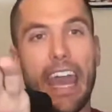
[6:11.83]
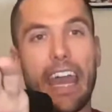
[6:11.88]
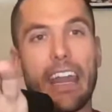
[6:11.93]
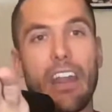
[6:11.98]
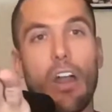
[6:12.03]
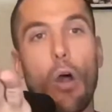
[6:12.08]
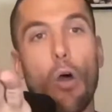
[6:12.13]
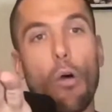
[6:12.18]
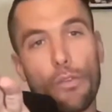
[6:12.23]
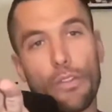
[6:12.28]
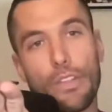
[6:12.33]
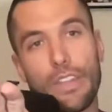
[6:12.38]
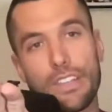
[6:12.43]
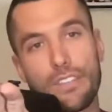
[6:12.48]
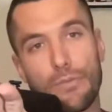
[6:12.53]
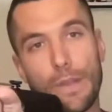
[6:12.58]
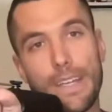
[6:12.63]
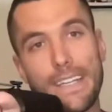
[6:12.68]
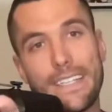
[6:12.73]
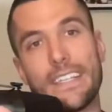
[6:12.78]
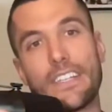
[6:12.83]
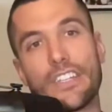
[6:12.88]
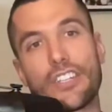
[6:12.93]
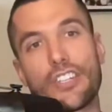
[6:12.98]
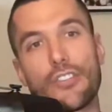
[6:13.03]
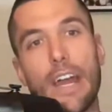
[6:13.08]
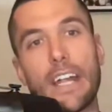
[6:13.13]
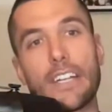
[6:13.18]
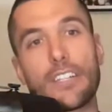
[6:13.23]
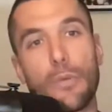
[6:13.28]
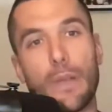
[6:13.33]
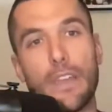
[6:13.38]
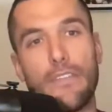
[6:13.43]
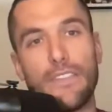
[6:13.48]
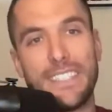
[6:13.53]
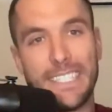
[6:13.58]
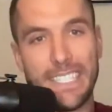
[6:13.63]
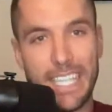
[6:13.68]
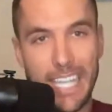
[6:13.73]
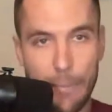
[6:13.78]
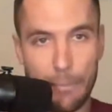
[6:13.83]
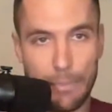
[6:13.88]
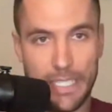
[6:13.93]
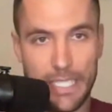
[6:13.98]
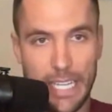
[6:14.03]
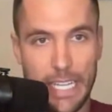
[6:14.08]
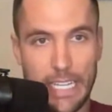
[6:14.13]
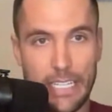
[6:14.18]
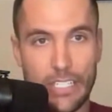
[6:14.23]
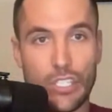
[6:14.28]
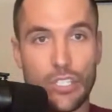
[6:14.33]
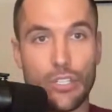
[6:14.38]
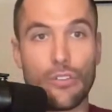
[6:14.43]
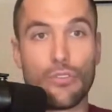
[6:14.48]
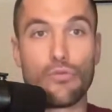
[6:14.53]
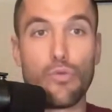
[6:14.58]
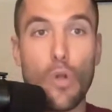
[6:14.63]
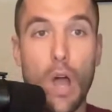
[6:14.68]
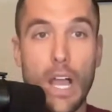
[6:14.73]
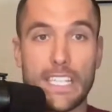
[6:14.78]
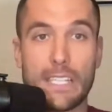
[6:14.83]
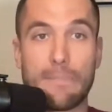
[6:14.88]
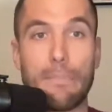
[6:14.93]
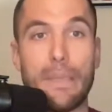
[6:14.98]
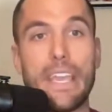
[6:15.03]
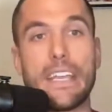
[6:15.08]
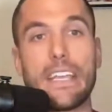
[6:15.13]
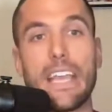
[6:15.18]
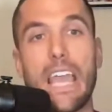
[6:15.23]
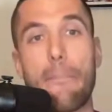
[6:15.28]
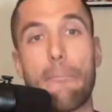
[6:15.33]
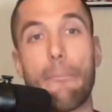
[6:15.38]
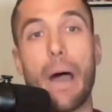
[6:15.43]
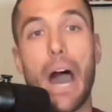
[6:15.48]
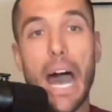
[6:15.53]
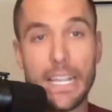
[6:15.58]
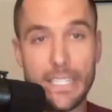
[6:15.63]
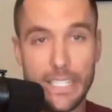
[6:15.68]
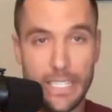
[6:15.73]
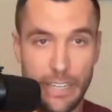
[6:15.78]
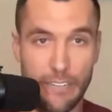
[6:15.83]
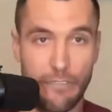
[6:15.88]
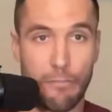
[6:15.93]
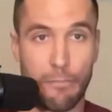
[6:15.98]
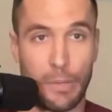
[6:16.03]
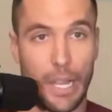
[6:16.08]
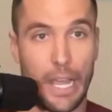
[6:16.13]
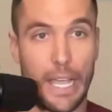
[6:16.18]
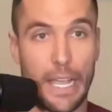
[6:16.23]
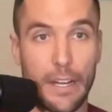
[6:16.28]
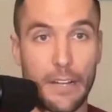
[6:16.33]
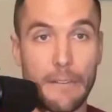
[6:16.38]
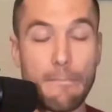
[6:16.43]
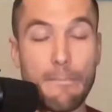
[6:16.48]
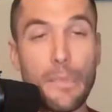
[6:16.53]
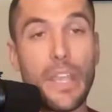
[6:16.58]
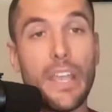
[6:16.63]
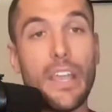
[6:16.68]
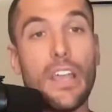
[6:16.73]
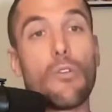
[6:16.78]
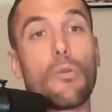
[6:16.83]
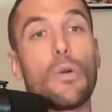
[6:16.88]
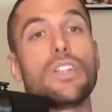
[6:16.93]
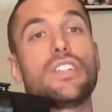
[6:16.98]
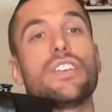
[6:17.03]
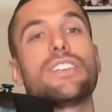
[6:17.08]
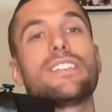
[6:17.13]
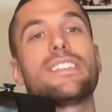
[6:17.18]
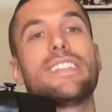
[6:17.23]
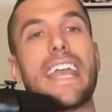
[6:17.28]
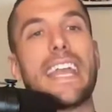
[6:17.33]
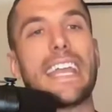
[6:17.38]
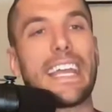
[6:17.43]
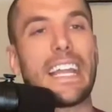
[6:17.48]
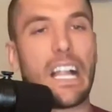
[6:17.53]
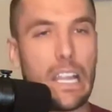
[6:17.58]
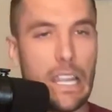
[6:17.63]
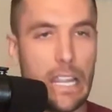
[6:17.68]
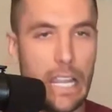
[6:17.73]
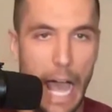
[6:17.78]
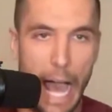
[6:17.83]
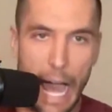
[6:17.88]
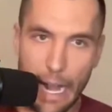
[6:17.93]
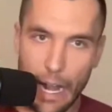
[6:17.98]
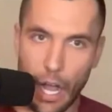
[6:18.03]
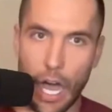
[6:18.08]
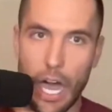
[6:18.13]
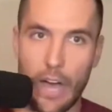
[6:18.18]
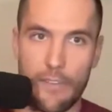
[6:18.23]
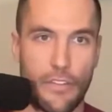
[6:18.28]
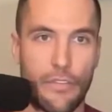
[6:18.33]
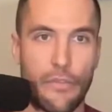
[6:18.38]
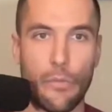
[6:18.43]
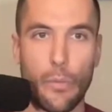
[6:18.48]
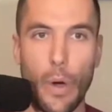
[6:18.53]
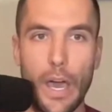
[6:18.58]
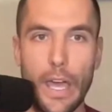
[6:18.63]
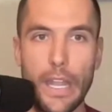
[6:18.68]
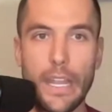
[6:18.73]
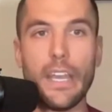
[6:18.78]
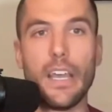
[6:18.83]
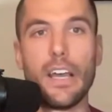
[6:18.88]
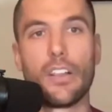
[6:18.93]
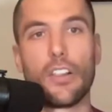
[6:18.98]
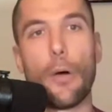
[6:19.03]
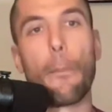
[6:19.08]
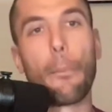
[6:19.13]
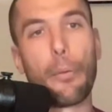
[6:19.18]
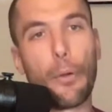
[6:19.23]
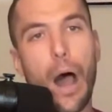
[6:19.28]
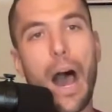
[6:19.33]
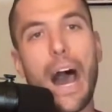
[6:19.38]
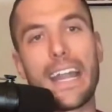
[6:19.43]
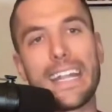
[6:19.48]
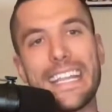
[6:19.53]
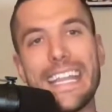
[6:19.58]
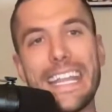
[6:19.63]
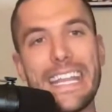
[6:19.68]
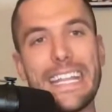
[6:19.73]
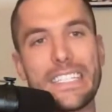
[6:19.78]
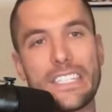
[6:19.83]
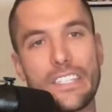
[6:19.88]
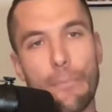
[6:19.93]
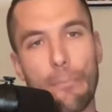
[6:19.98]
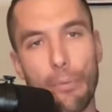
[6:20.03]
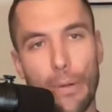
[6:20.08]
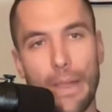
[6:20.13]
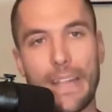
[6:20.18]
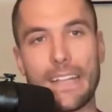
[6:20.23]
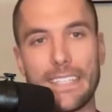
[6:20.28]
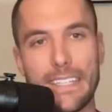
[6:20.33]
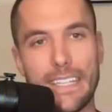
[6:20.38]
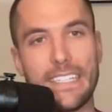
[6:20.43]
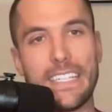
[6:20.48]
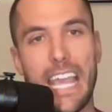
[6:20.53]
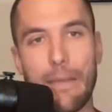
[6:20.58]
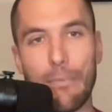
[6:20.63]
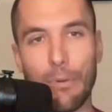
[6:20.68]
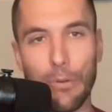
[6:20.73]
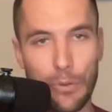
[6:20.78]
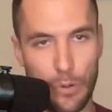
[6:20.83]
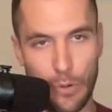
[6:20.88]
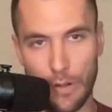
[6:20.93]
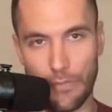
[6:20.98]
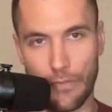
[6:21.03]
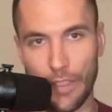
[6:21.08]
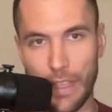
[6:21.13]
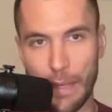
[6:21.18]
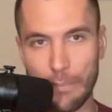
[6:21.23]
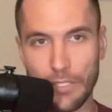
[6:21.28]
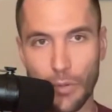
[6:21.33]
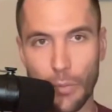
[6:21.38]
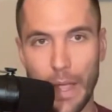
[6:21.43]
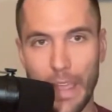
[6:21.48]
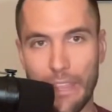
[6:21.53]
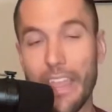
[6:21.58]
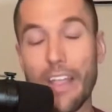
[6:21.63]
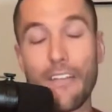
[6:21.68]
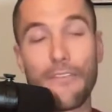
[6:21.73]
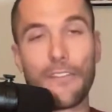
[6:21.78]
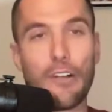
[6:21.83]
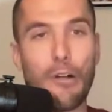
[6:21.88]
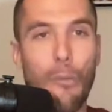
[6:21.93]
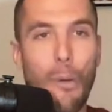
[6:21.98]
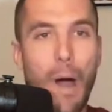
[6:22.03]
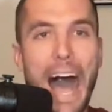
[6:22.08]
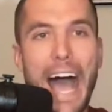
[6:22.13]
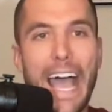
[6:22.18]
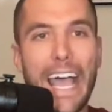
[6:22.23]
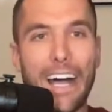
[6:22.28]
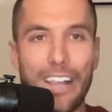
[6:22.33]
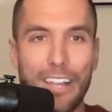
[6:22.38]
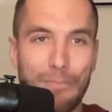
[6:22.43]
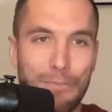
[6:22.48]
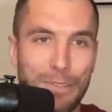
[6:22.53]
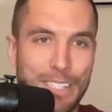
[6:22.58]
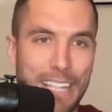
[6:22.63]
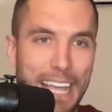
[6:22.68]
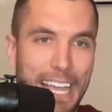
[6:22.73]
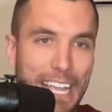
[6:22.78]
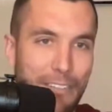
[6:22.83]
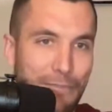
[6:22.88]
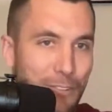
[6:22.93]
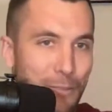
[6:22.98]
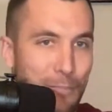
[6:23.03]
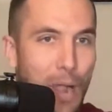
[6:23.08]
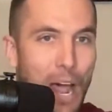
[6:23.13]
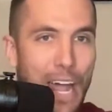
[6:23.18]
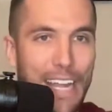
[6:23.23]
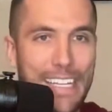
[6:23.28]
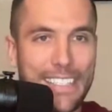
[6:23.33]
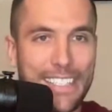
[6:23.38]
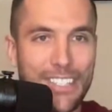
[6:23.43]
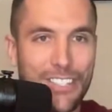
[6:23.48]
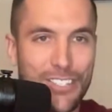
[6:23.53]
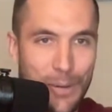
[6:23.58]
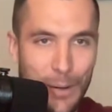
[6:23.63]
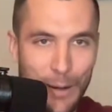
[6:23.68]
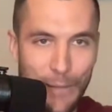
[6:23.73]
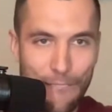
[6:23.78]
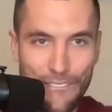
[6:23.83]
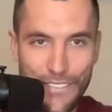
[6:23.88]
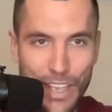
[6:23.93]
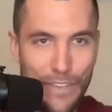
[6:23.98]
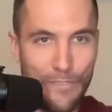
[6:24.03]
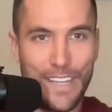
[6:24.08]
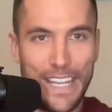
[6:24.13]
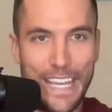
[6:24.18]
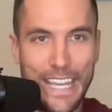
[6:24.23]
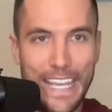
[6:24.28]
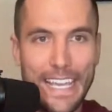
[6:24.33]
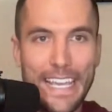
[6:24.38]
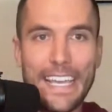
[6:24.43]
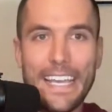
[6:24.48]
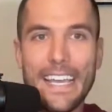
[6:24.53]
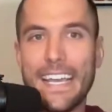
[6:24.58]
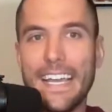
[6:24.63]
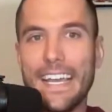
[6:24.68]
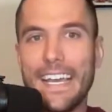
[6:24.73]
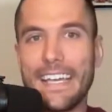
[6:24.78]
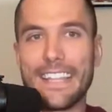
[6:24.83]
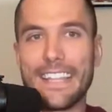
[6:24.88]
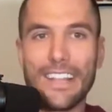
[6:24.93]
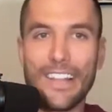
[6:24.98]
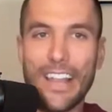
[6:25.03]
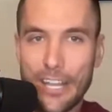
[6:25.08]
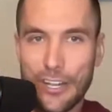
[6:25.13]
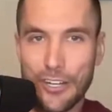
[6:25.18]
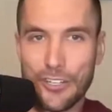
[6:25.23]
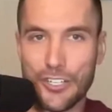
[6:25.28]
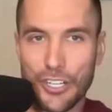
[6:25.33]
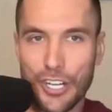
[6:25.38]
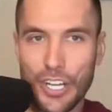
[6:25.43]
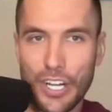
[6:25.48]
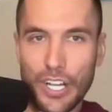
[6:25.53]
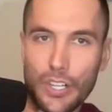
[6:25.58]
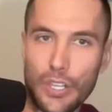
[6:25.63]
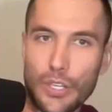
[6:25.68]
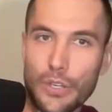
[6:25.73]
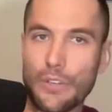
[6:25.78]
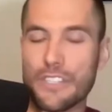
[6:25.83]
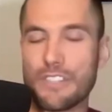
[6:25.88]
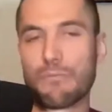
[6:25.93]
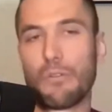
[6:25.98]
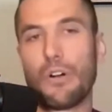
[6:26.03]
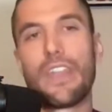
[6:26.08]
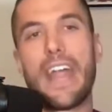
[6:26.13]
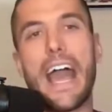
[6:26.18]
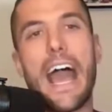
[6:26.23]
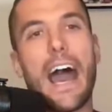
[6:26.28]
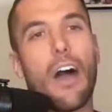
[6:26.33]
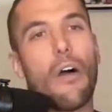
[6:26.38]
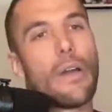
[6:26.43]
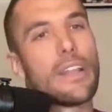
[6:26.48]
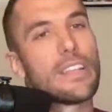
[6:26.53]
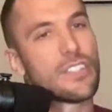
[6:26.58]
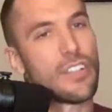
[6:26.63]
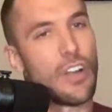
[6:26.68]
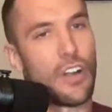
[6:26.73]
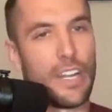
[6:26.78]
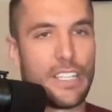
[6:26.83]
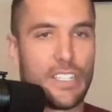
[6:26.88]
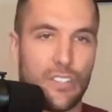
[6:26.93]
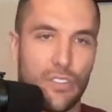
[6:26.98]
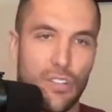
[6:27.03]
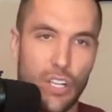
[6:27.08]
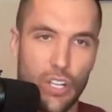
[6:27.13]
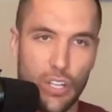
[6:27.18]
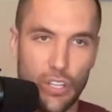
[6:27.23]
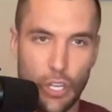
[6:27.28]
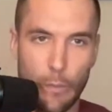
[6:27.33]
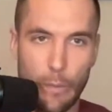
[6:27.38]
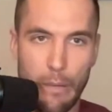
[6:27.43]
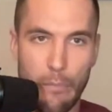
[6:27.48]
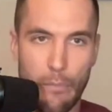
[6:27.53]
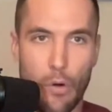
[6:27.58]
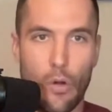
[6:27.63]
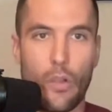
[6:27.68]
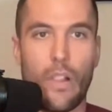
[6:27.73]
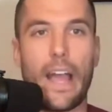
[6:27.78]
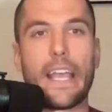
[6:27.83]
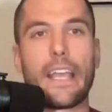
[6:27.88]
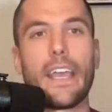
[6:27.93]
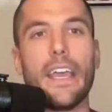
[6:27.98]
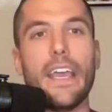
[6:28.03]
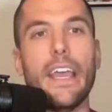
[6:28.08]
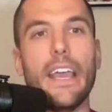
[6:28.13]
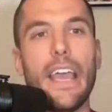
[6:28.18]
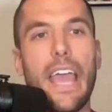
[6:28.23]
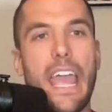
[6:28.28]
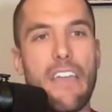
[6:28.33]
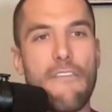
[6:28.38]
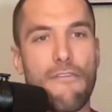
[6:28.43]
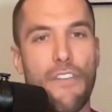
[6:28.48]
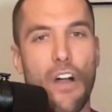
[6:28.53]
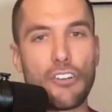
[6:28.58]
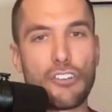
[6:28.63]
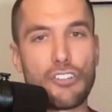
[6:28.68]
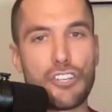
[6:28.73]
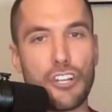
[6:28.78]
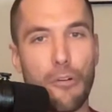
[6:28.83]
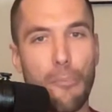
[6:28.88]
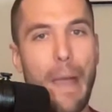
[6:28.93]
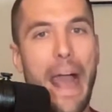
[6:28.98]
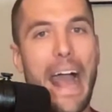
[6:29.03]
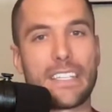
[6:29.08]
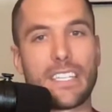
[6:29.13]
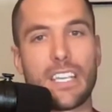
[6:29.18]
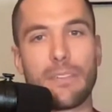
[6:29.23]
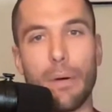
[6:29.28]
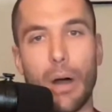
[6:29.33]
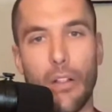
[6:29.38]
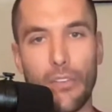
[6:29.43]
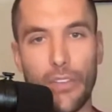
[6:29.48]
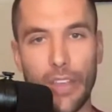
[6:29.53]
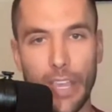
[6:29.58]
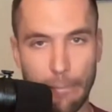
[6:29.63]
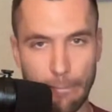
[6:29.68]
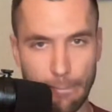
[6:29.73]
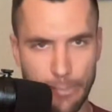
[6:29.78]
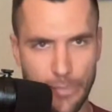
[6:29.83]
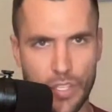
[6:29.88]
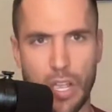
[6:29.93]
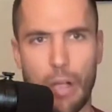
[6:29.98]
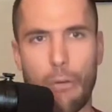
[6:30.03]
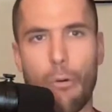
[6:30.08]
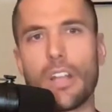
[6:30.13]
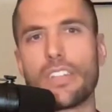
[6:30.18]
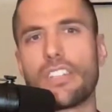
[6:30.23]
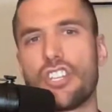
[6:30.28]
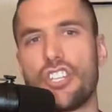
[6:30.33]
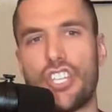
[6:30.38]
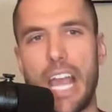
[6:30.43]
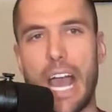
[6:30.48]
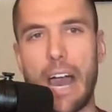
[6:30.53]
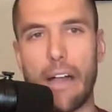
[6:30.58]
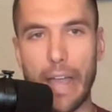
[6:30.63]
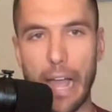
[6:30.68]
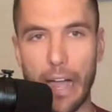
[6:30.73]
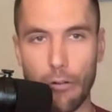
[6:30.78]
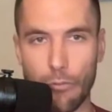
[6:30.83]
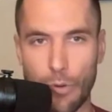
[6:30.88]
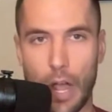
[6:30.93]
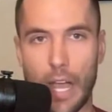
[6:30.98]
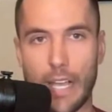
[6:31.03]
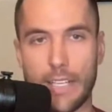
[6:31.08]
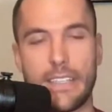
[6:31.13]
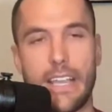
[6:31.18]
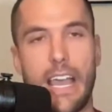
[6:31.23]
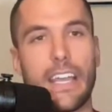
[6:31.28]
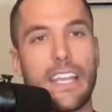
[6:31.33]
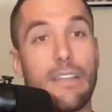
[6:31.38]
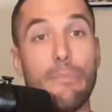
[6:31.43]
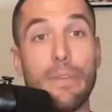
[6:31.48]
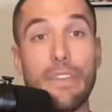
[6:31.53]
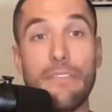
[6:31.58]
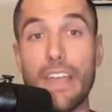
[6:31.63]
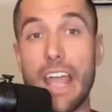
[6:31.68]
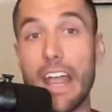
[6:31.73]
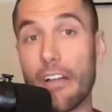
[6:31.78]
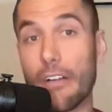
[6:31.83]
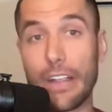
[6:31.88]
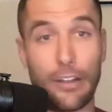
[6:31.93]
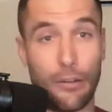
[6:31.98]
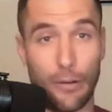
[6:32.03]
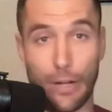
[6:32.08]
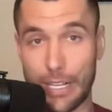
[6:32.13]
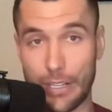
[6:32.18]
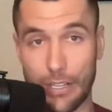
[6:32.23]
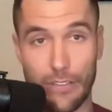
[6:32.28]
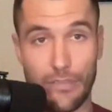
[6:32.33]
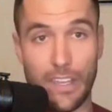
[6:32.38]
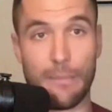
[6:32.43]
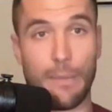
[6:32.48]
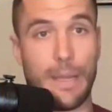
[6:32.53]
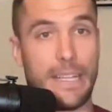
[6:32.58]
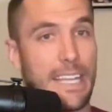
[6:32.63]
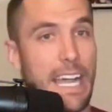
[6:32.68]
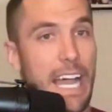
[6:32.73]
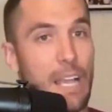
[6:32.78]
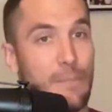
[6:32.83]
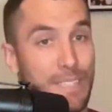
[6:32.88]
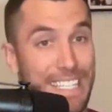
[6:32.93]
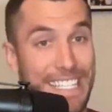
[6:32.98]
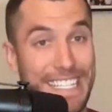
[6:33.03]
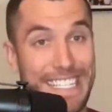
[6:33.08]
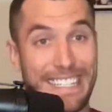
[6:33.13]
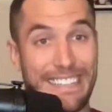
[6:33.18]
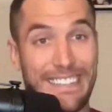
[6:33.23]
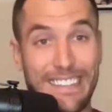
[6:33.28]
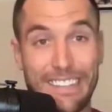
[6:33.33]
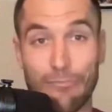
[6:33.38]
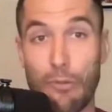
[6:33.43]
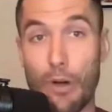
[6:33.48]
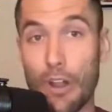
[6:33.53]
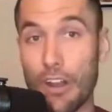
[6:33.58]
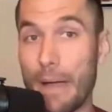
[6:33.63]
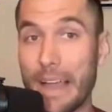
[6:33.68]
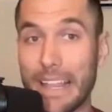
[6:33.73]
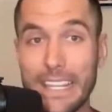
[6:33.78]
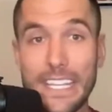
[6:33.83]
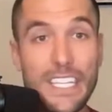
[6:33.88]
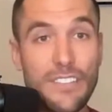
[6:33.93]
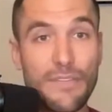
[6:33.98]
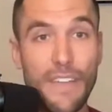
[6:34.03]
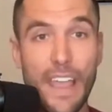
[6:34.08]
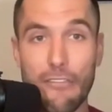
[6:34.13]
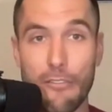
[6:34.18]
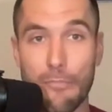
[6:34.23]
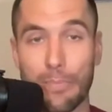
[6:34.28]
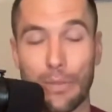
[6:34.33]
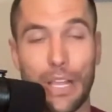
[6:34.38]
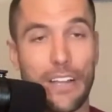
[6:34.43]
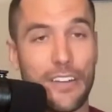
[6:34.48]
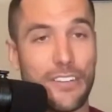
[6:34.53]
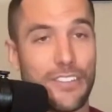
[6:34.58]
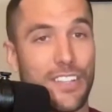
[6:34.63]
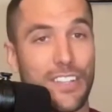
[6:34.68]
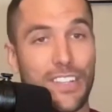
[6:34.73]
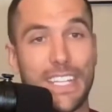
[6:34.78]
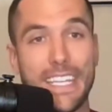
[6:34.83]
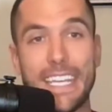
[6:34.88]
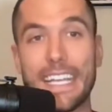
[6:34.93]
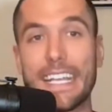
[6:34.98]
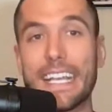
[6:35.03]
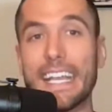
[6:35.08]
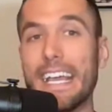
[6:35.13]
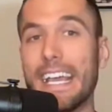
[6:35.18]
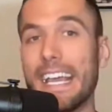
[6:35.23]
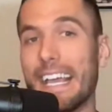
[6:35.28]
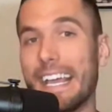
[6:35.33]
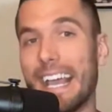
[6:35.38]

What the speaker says: And over this recent stretch, we've tipped into Russ being a positive player, which has taken a lot off of what LeBron needs to bring to the table in order for them to win. There for a while, it was like, if LeBron doesn't score 50, the Lakers are going to lose. Well, now it's starting to look a little bit more like a functional basketball team. So I wanted to shout out Russ. I can be very critical of him at times. He's one of my least favorite players in the league.